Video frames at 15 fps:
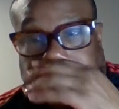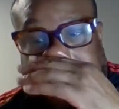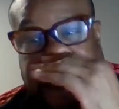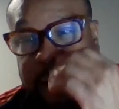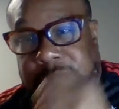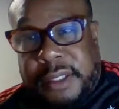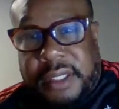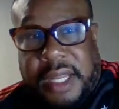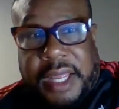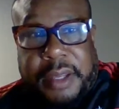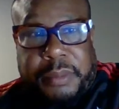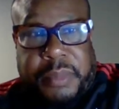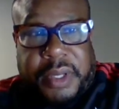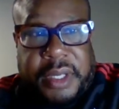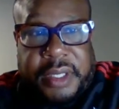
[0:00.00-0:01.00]
Hit the
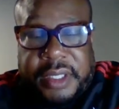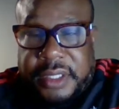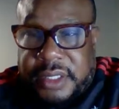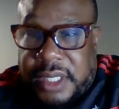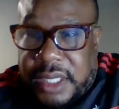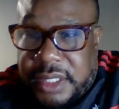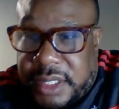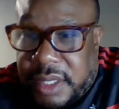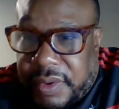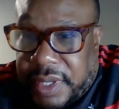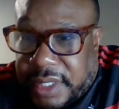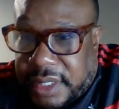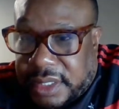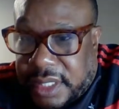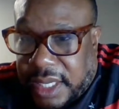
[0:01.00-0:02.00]
like button. Is
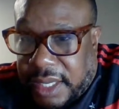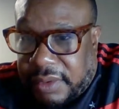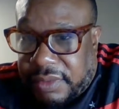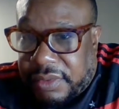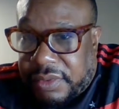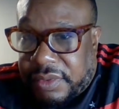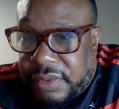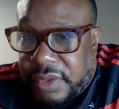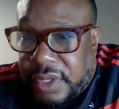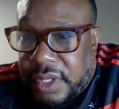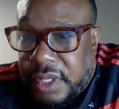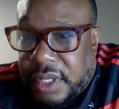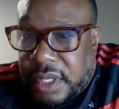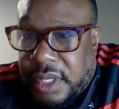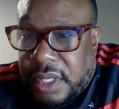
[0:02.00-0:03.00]
Nigeria safe?
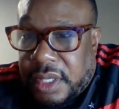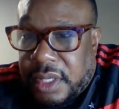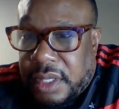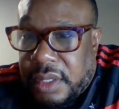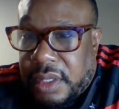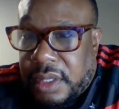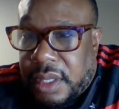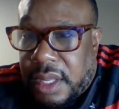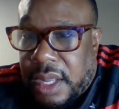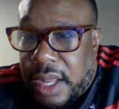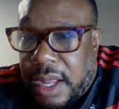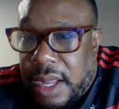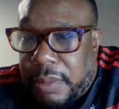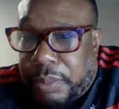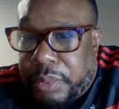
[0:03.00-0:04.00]

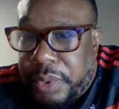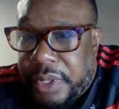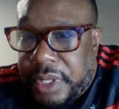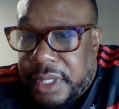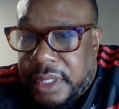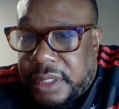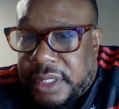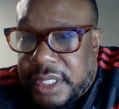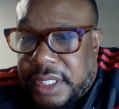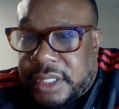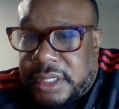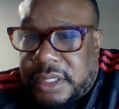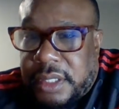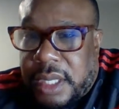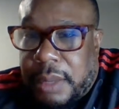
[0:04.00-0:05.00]
I'll put it
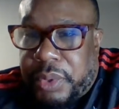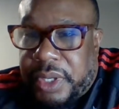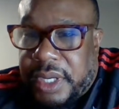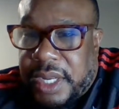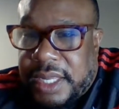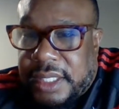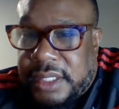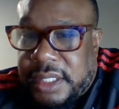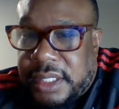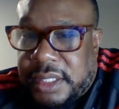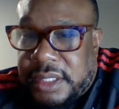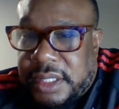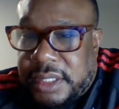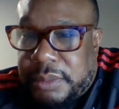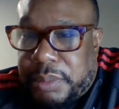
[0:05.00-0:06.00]
like
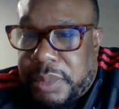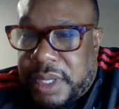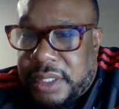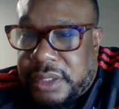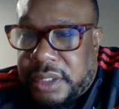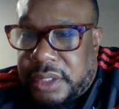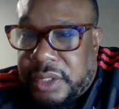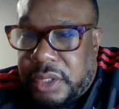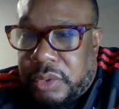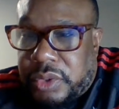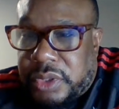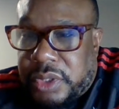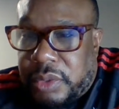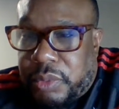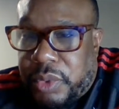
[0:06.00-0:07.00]
this. It's best to know
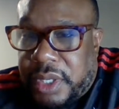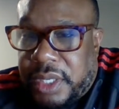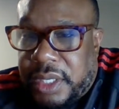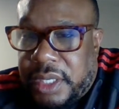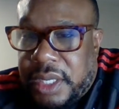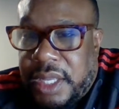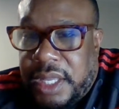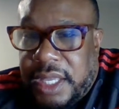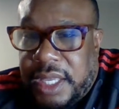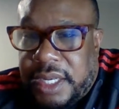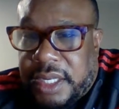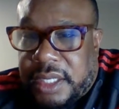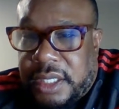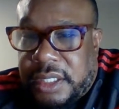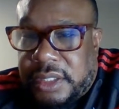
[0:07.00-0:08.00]
someone in the
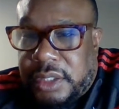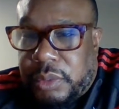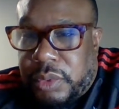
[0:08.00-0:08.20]
country.